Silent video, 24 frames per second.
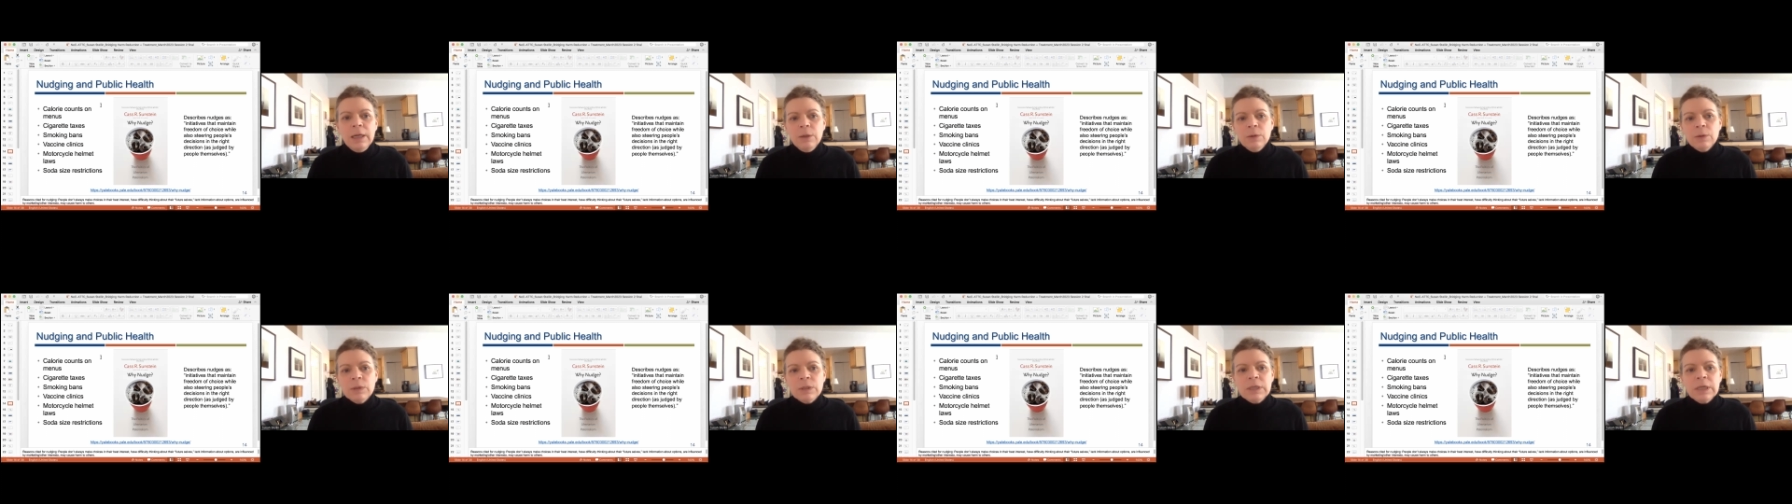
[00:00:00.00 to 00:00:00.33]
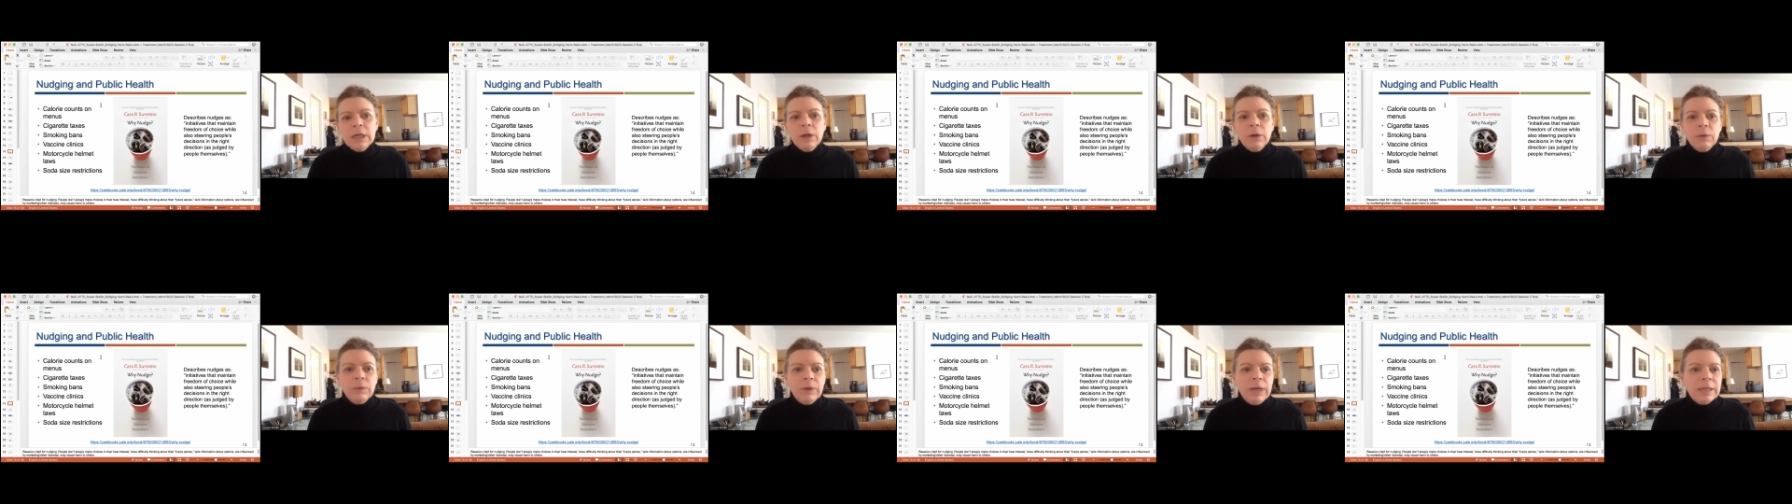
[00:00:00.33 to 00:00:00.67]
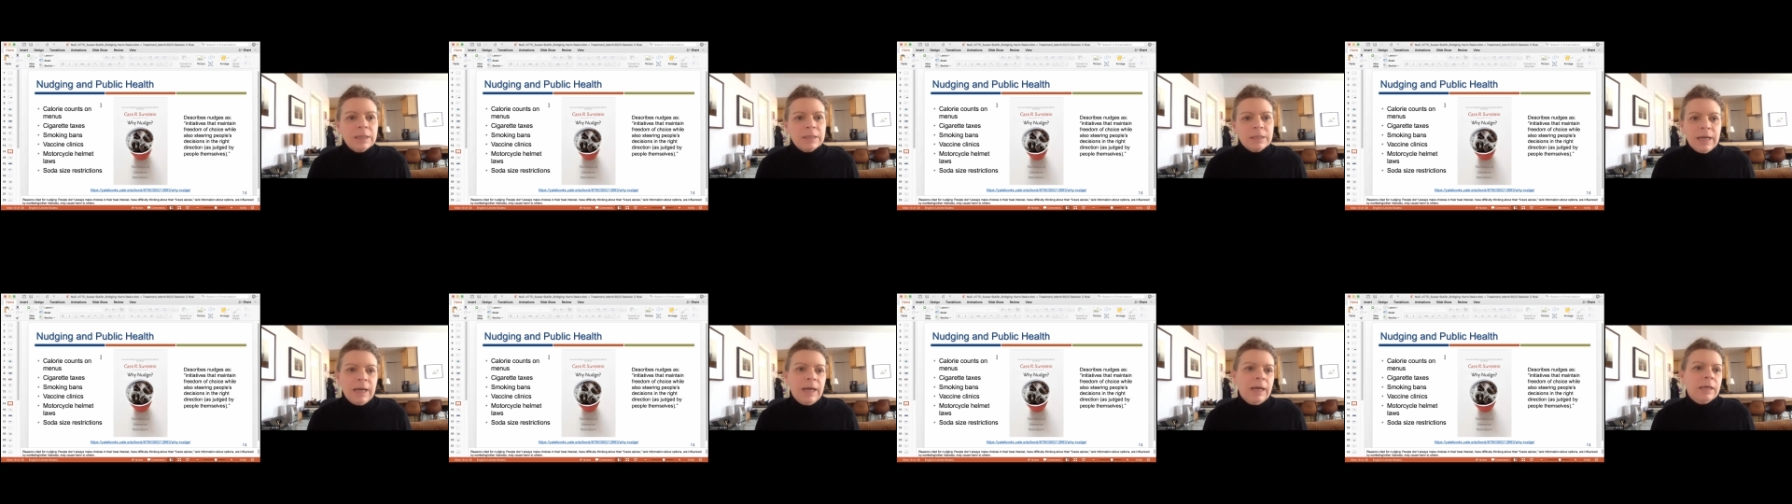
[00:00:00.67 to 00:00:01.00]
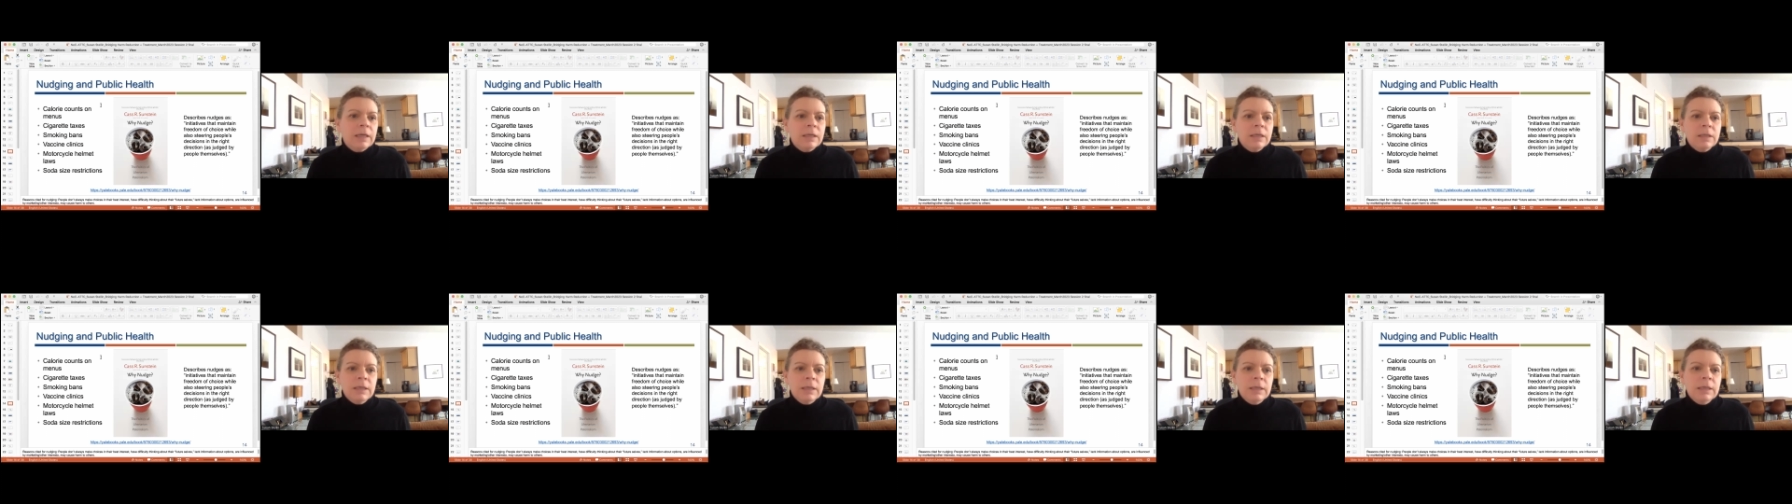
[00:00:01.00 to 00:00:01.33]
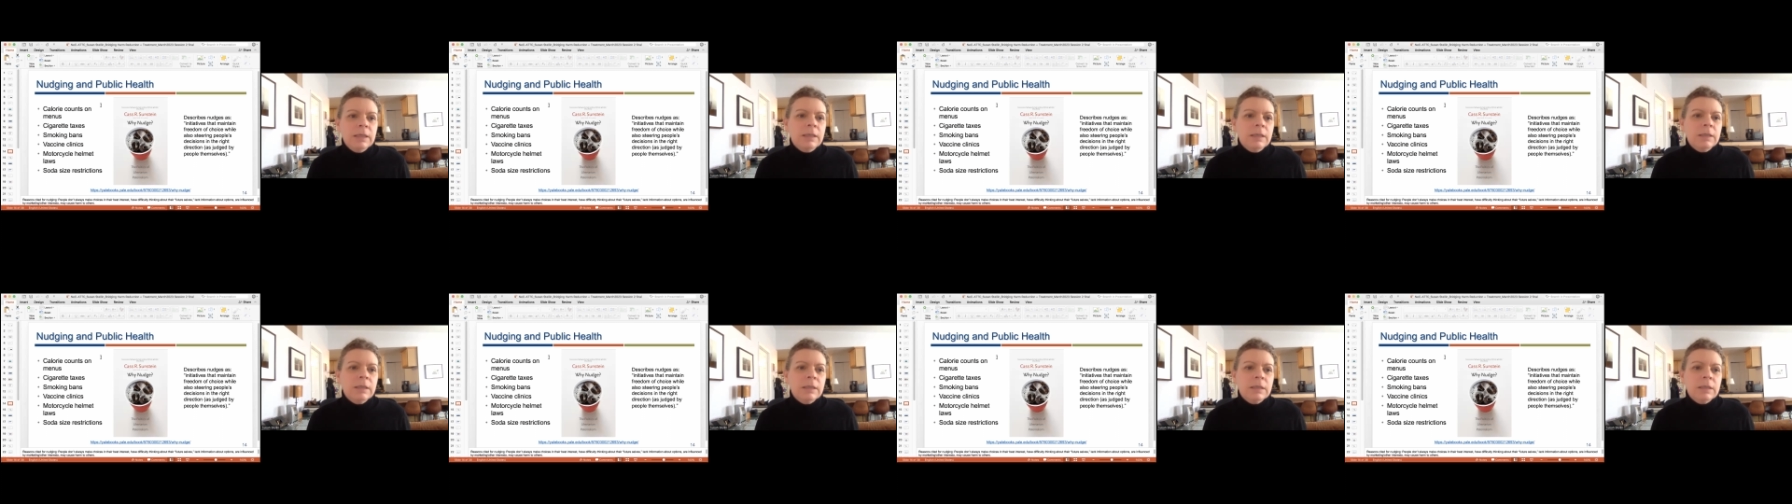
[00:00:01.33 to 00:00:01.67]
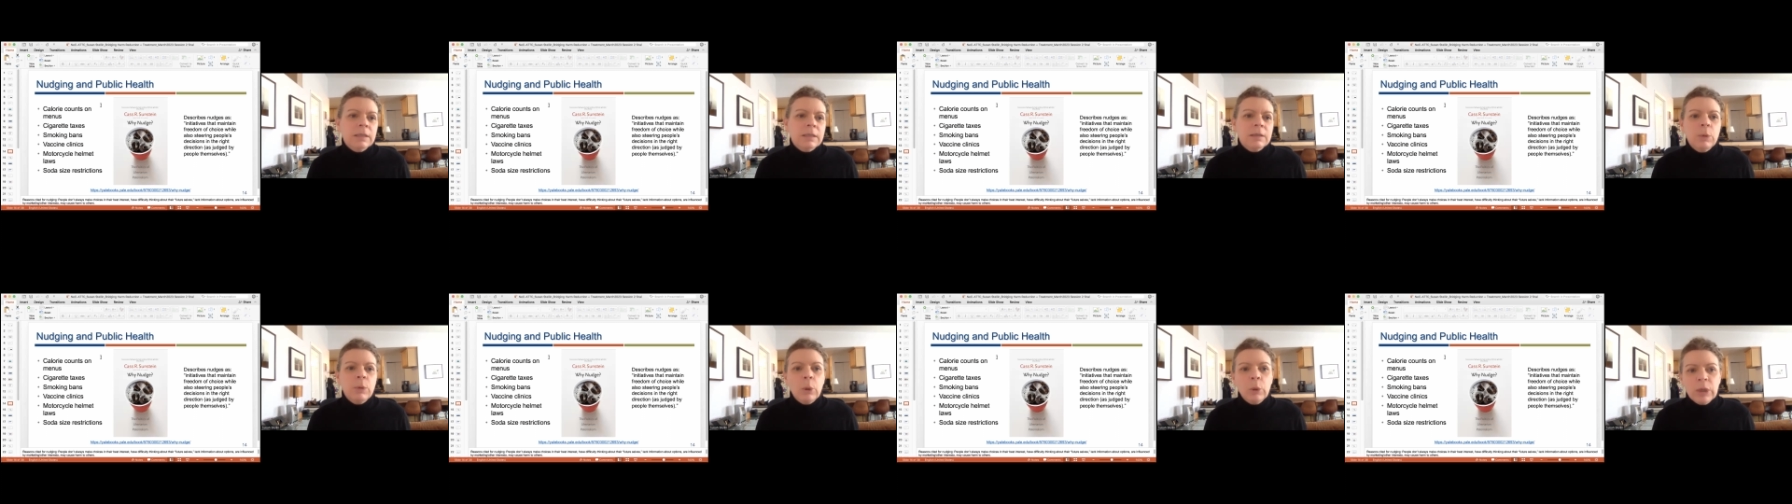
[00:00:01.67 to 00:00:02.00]
cigarette taxes,
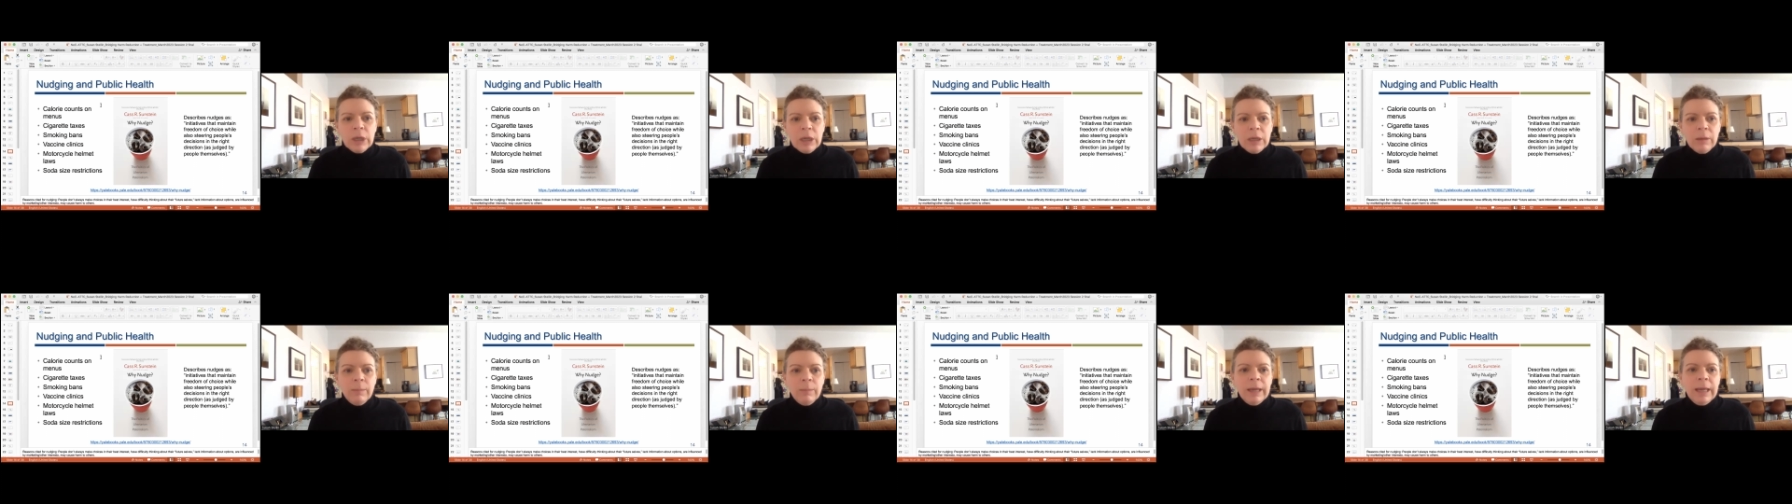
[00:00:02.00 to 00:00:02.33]
smoking